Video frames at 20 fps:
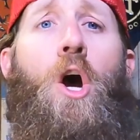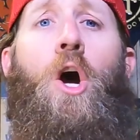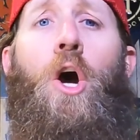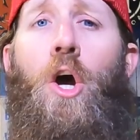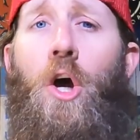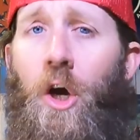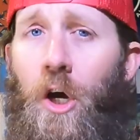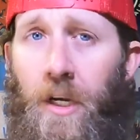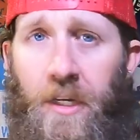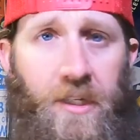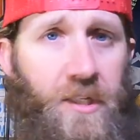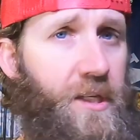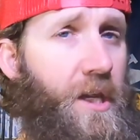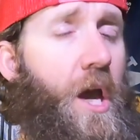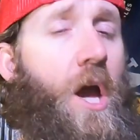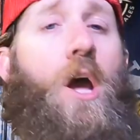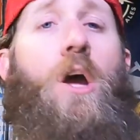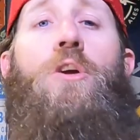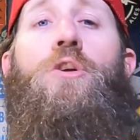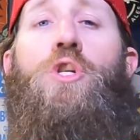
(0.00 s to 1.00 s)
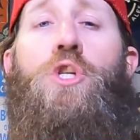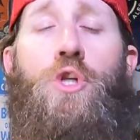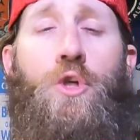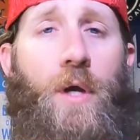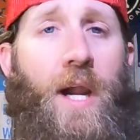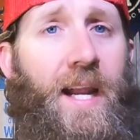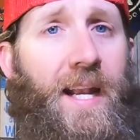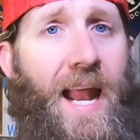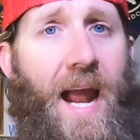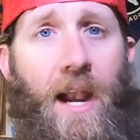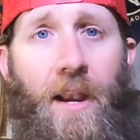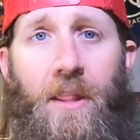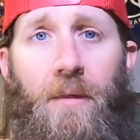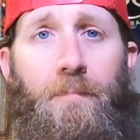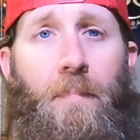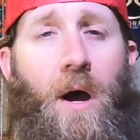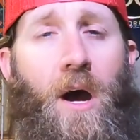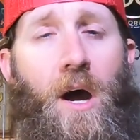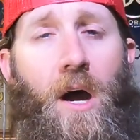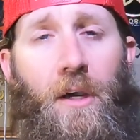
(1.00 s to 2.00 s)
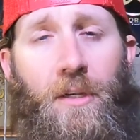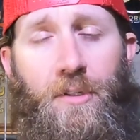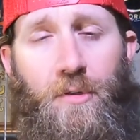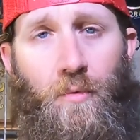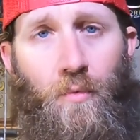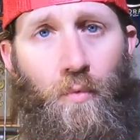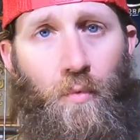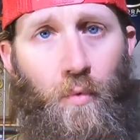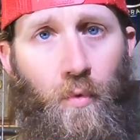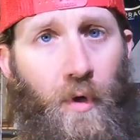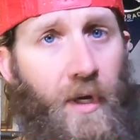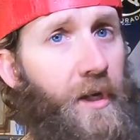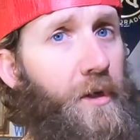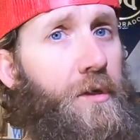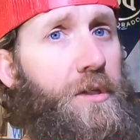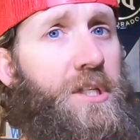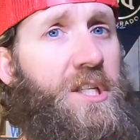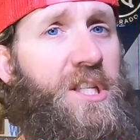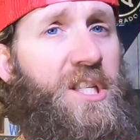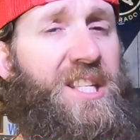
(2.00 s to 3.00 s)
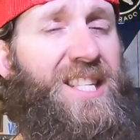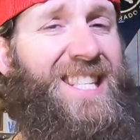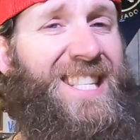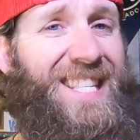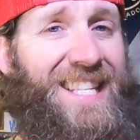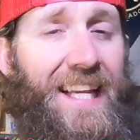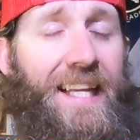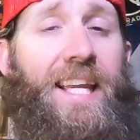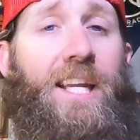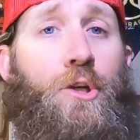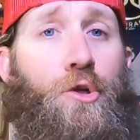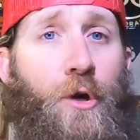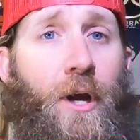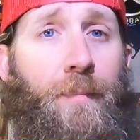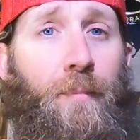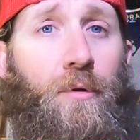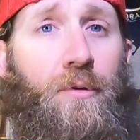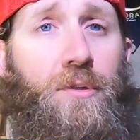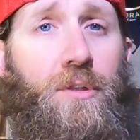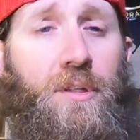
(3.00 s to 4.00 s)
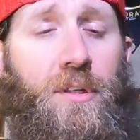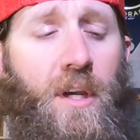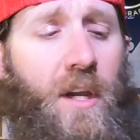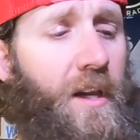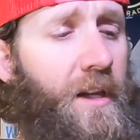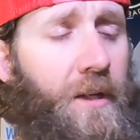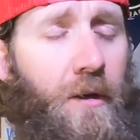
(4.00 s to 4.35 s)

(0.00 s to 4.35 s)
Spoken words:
hooks, straight out of the box, real sticky trebles.